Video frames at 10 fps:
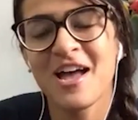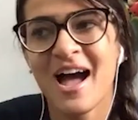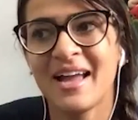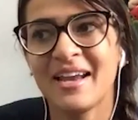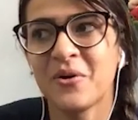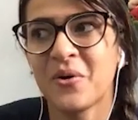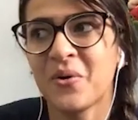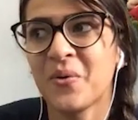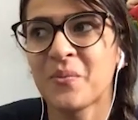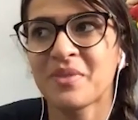I
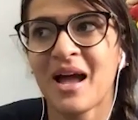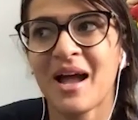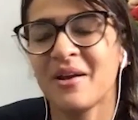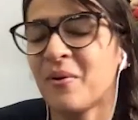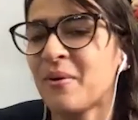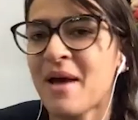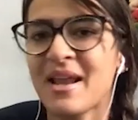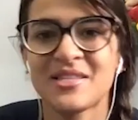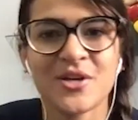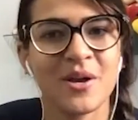know already
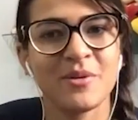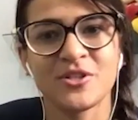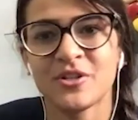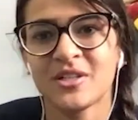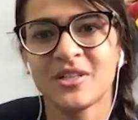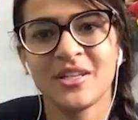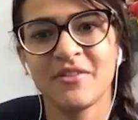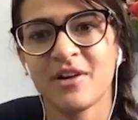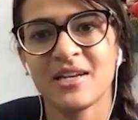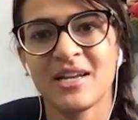it's gonna be totally
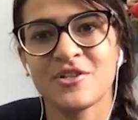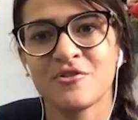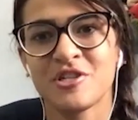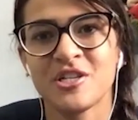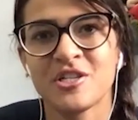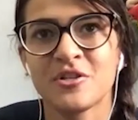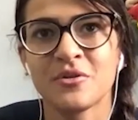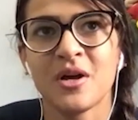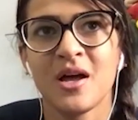different than jiu-jitsu.